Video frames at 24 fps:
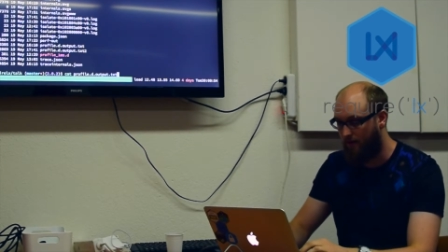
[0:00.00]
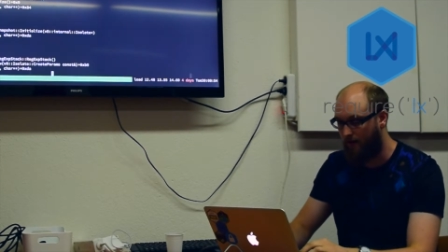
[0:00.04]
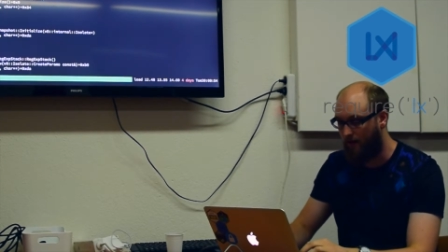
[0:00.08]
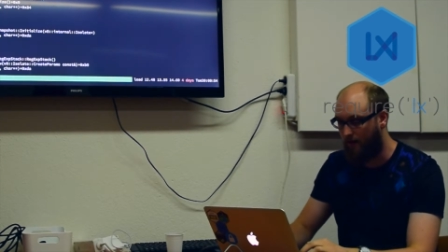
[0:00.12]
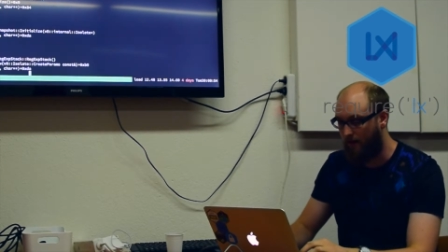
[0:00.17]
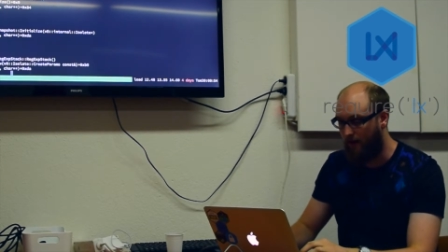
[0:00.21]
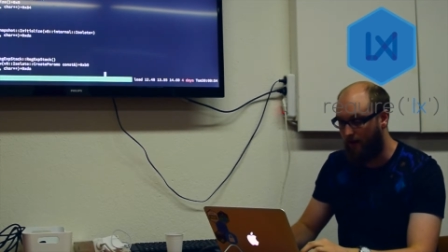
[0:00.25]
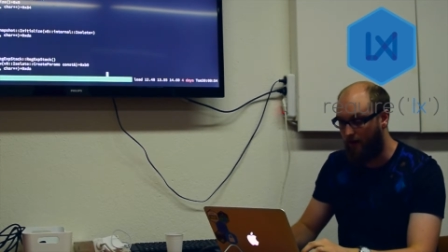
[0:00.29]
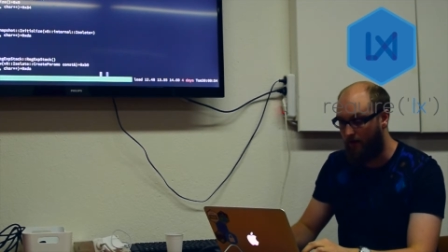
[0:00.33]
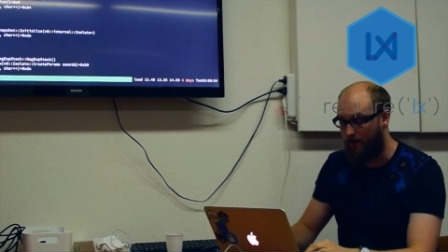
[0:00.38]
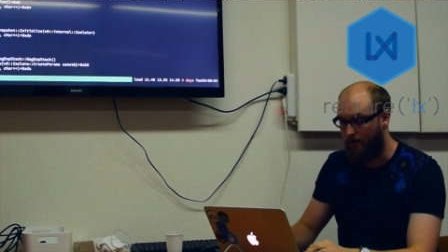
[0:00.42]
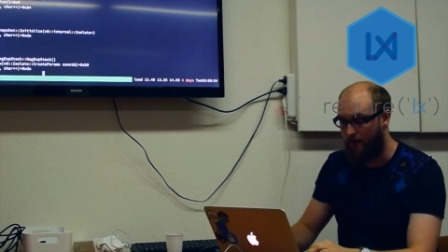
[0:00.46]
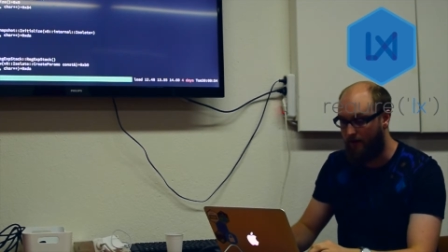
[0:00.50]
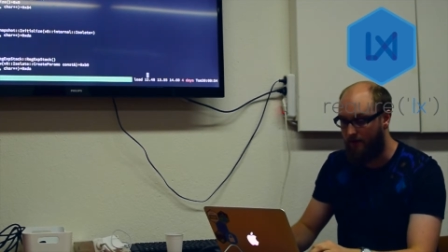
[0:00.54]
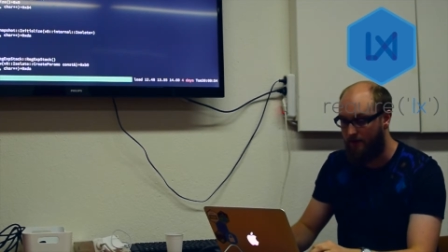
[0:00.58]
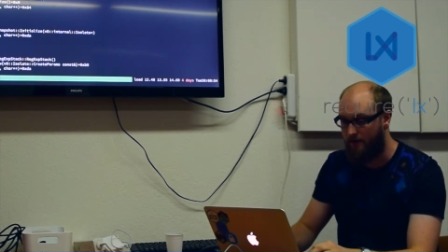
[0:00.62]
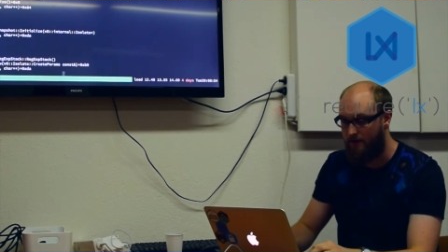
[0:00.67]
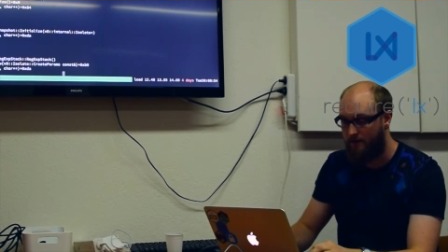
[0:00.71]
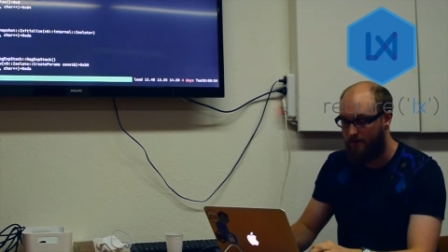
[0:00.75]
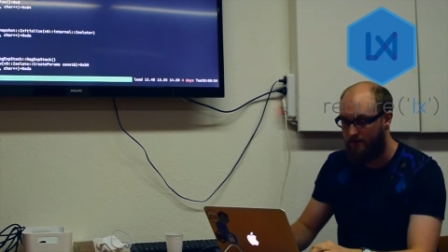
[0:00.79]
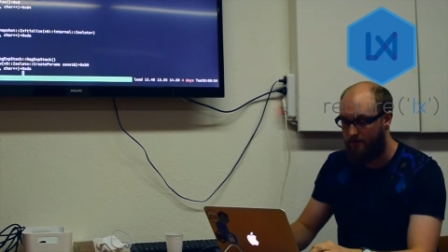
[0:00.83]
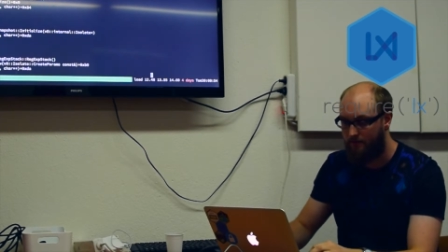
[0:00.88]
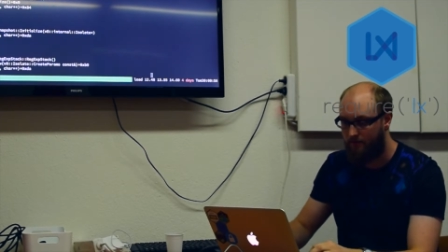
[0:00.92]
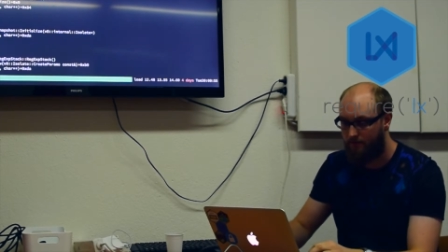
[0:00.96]
Now
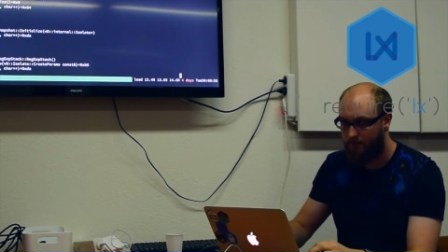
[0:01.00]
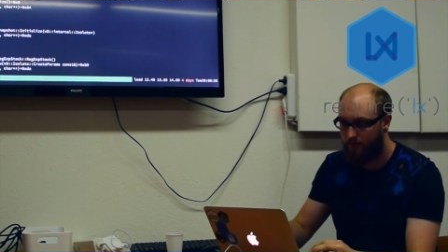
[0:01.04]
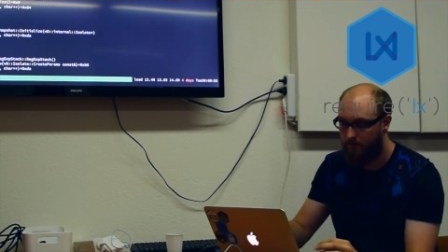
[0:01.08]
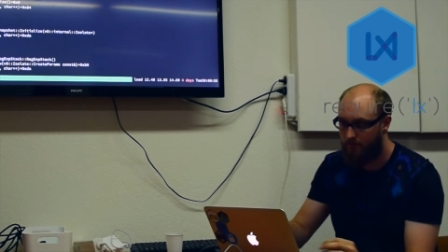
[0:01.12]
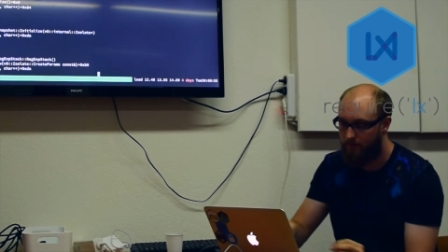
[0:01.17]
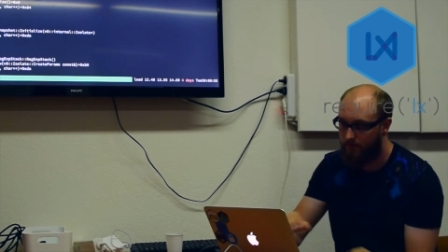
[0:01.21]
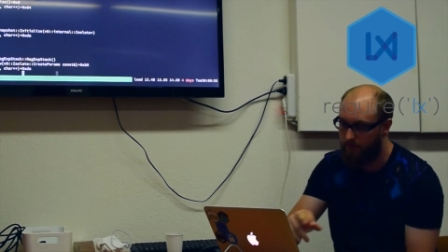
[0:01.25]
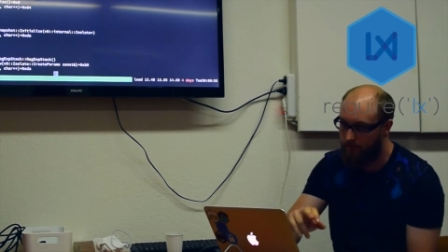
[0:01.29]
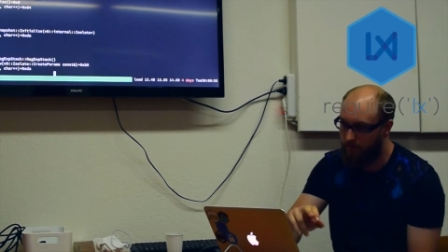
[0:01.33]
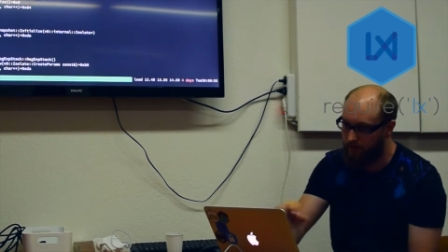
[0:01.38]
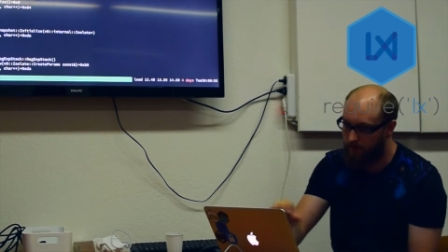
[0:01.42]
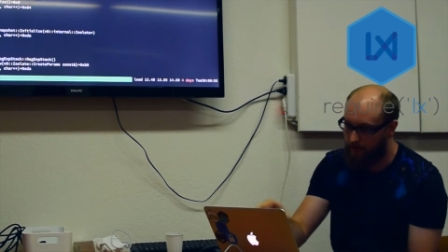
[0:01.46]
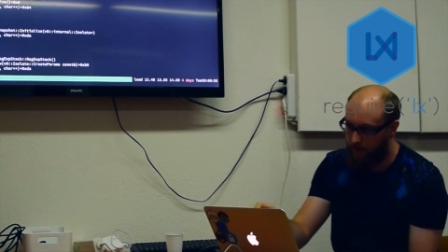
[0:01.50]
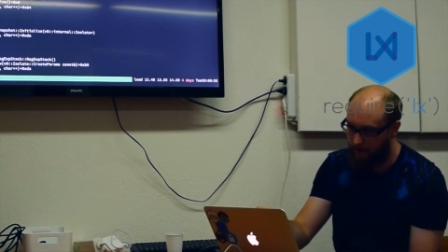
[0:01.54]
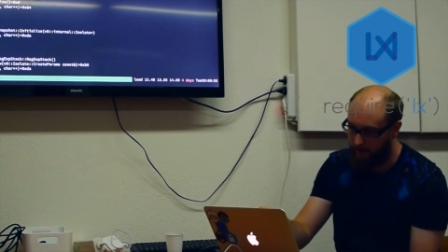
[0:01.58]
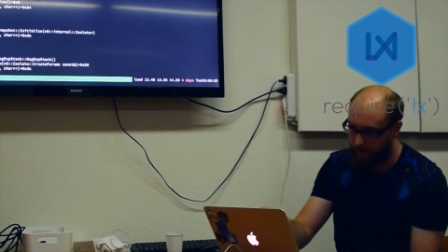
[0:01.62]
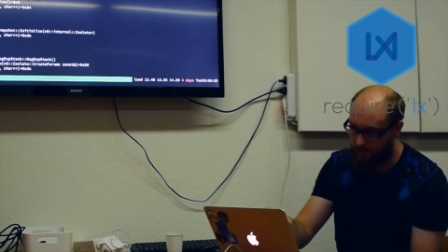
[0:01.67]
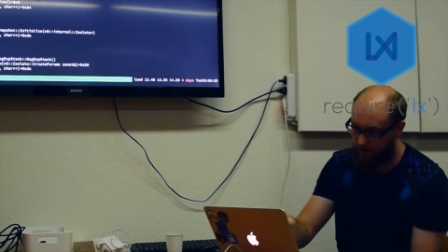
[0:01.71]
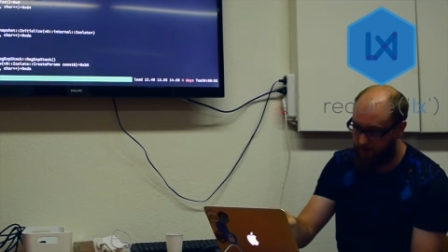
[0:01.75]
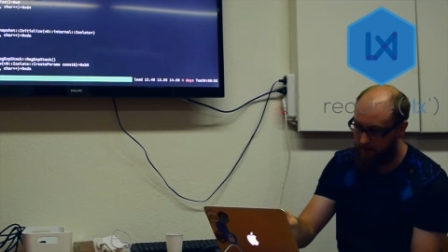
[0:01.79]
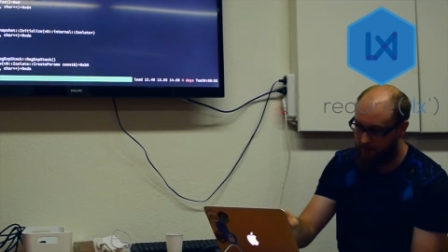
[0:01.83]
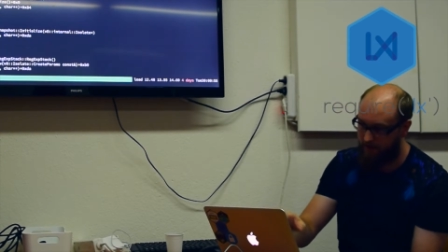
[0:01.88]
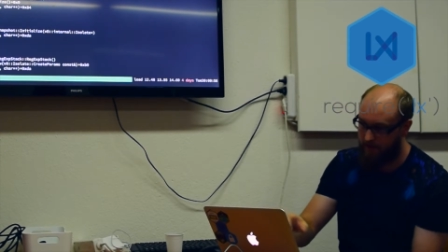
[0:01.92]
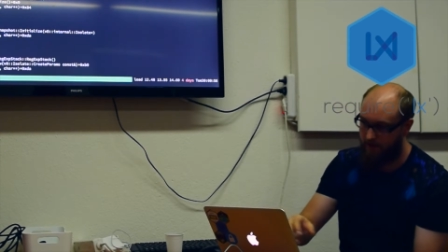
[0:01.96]
this,
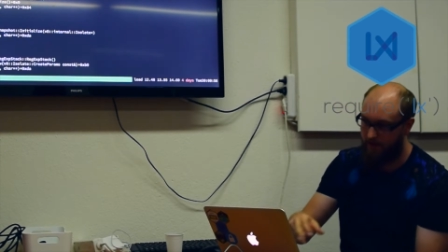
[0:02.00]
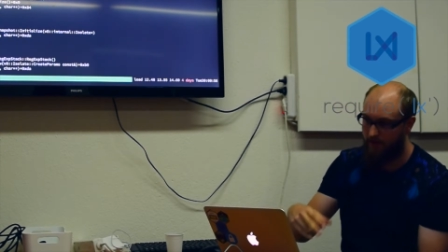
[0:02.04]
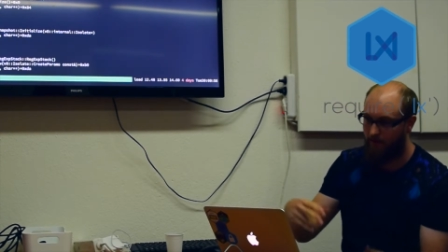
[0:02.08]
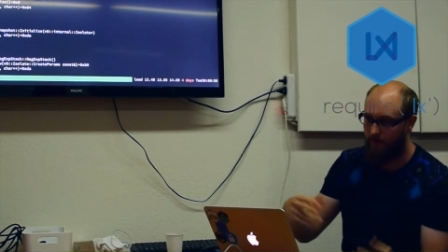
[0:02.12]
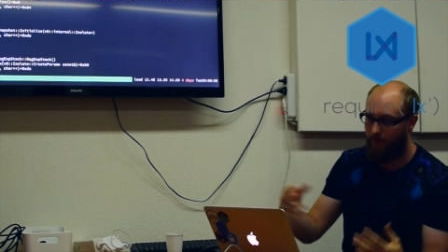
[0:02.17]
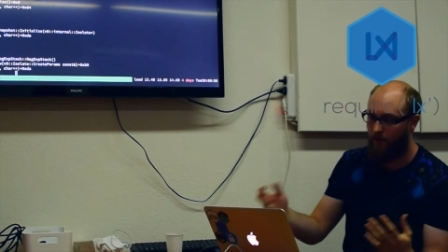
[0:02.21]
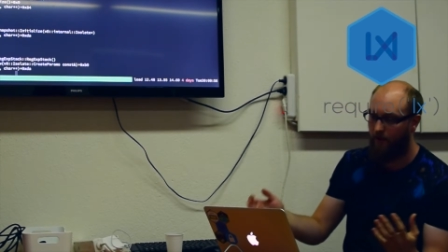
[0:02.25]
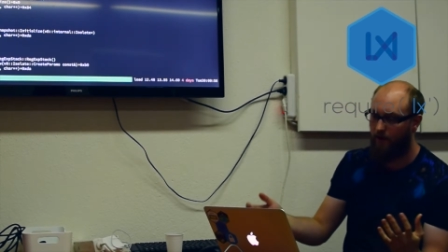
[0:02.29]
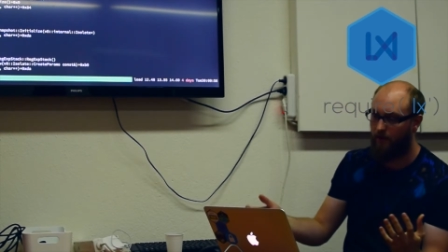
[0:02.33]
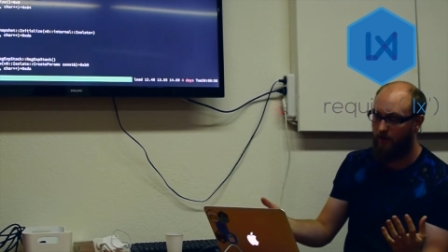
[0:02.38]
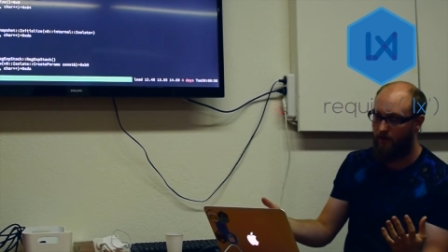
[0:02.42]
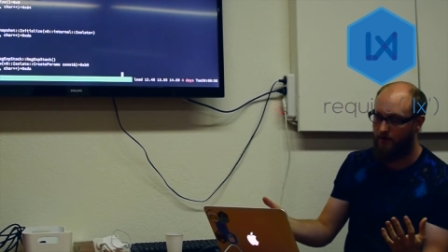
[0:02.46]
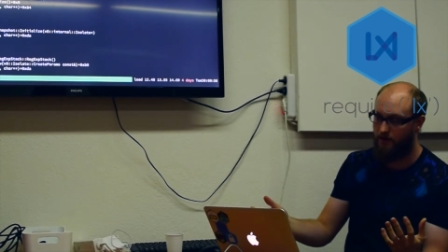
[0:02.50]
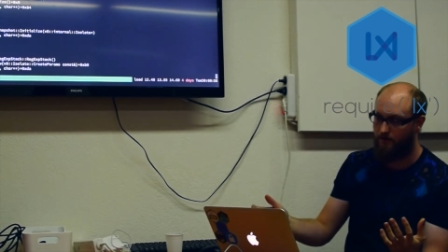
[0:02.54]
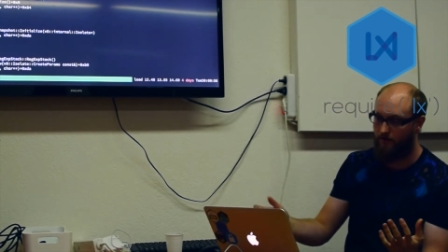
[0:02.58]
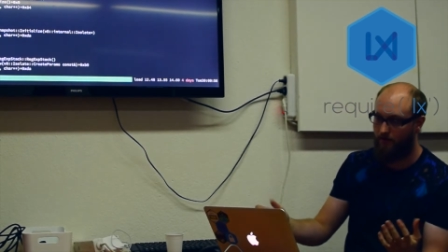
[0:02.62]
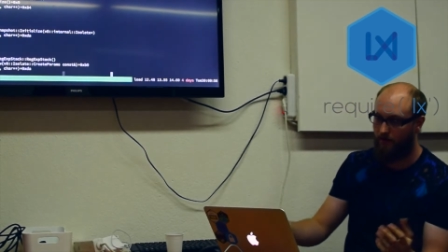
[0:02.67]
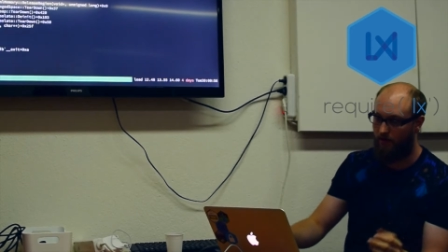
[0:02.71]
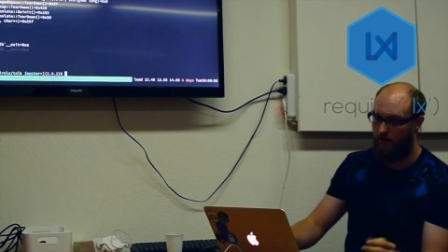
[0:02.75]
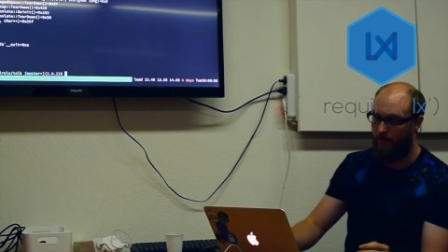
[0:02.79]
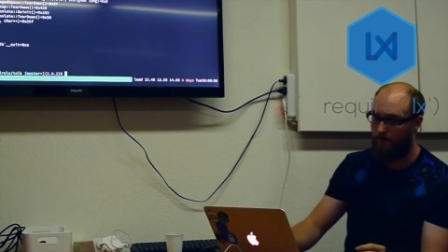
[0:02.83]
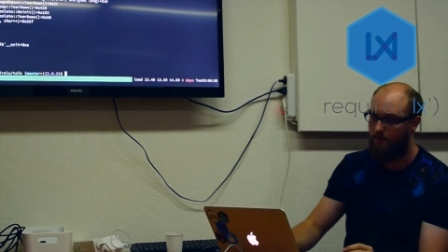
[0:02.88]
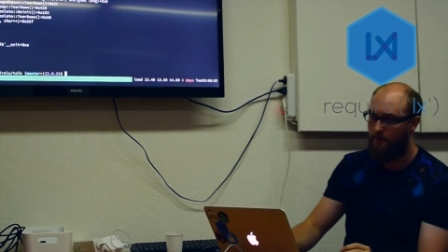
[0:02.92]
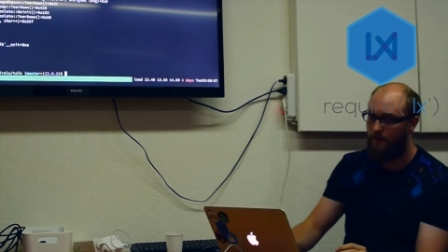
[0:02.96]
as you can see, is a very large
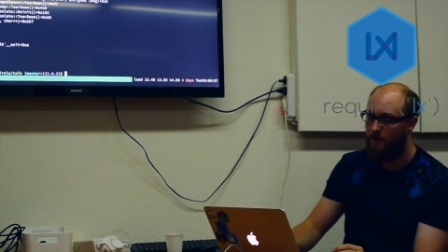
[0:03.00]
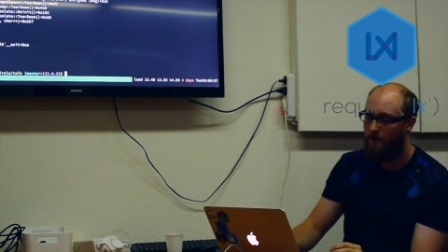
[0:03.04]
file,